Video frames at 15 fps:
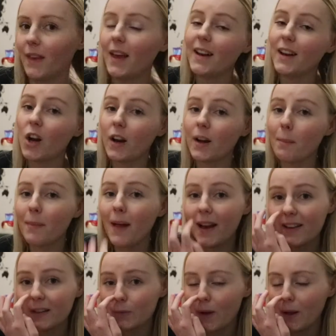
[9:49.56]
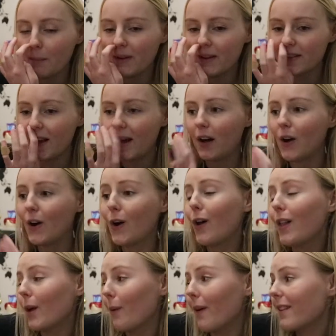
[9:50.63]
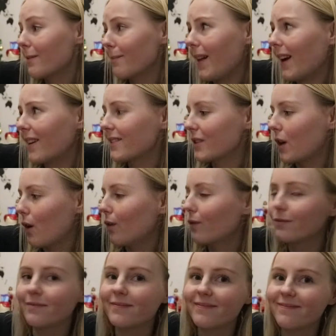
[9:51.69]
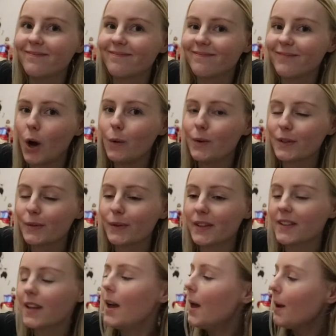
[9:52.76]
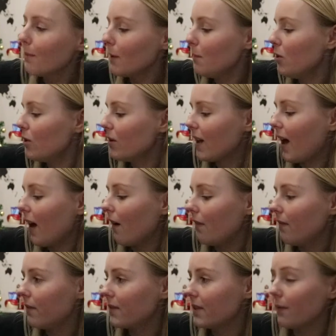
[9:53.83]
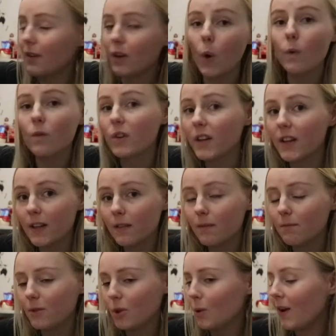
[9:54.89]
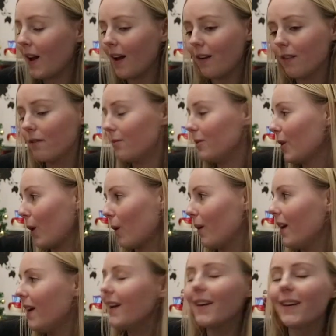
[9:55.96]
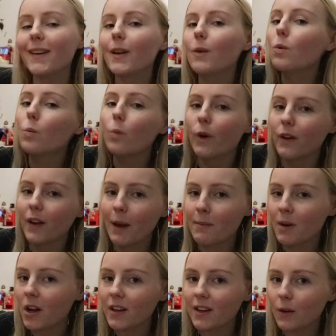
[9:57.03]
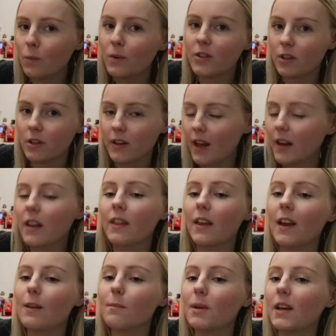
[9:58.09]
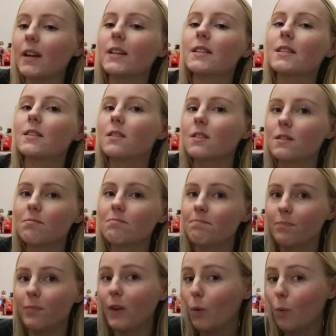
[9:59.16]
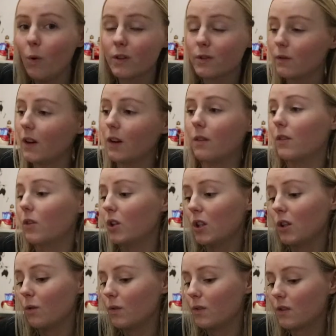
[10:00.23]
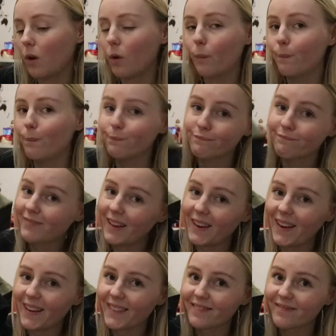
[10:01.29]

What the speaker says: And I got it in black as well because all I wear is black, so always works. Maybe you can have something over it. You can have, you know, it will work. I'm not gonna return anything because it was very, very cute, so yeah.